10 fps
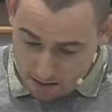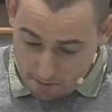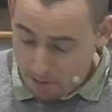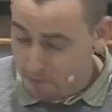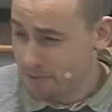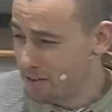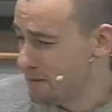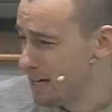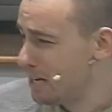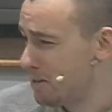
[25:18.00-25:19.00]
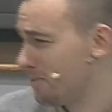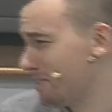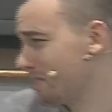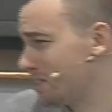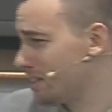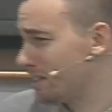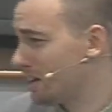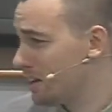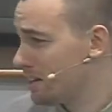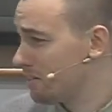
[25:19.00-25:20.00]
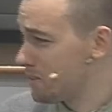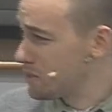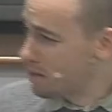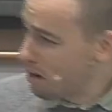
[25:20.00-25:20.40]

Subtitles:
but for many others, there are just